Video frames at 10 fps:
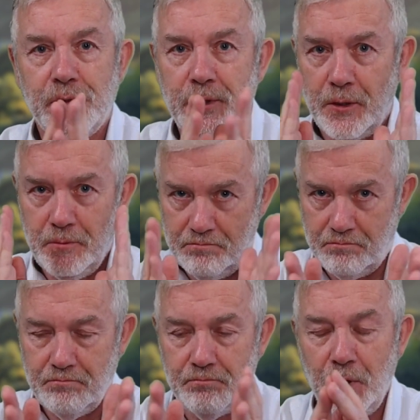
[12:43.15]
So,
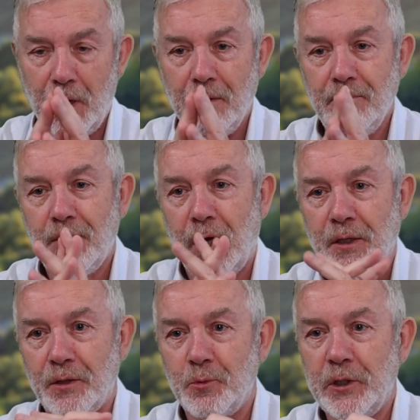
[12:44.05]
I
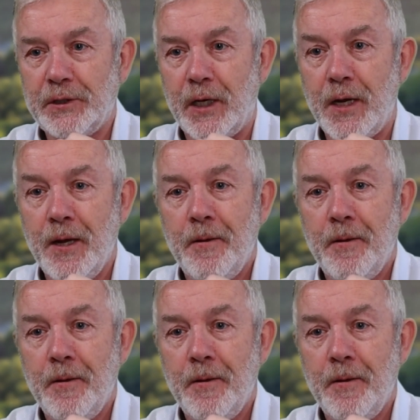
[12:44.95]
get the work done.